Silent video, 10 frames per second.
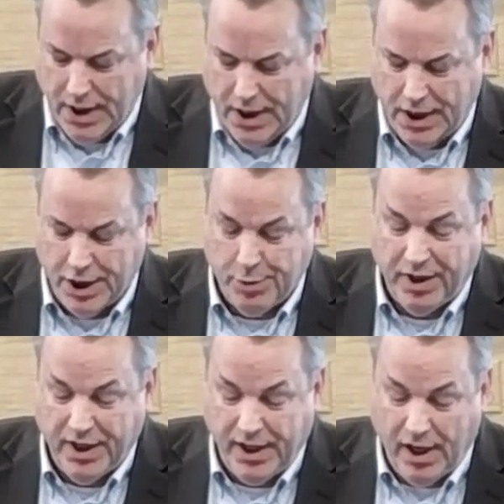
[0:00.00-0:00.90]
It has
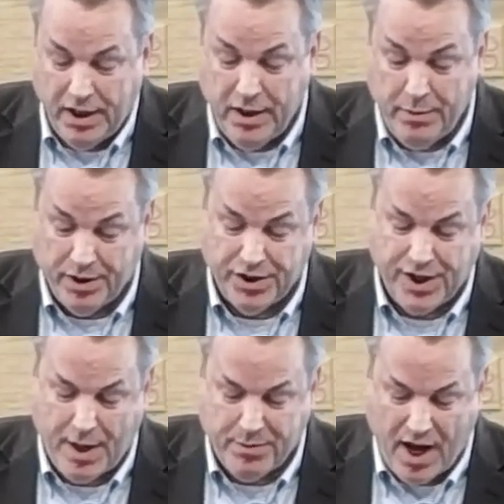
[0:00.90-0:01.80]
been unable to
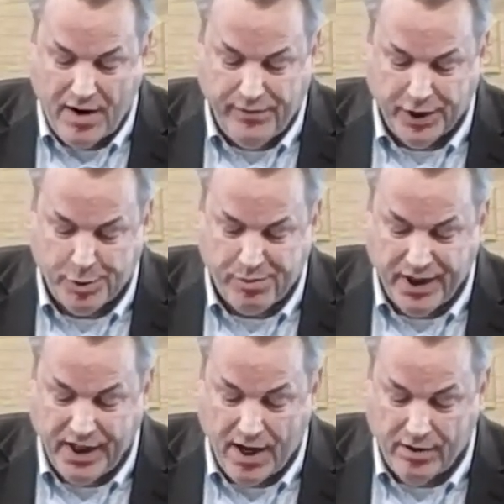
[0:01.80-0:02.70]
stop conflicts
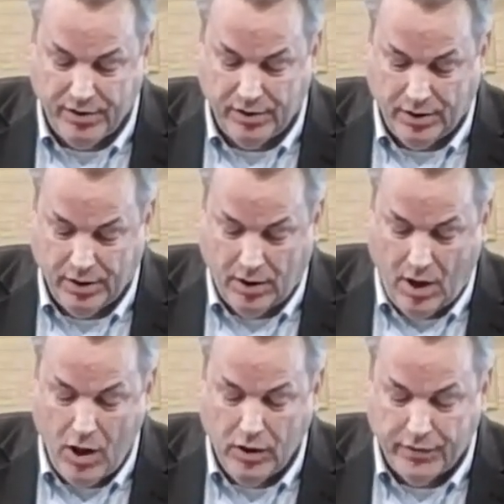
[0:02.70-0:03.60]
breaking out
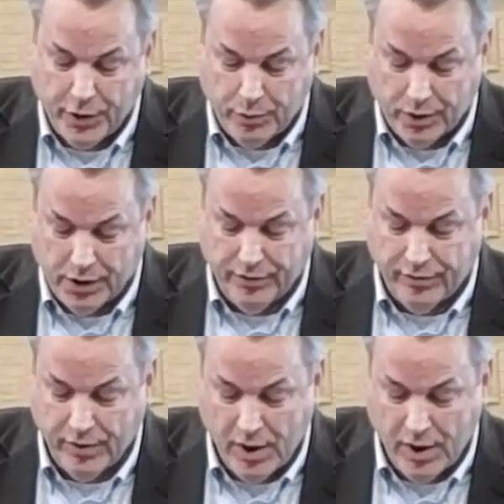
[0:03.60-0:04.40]
all over the world,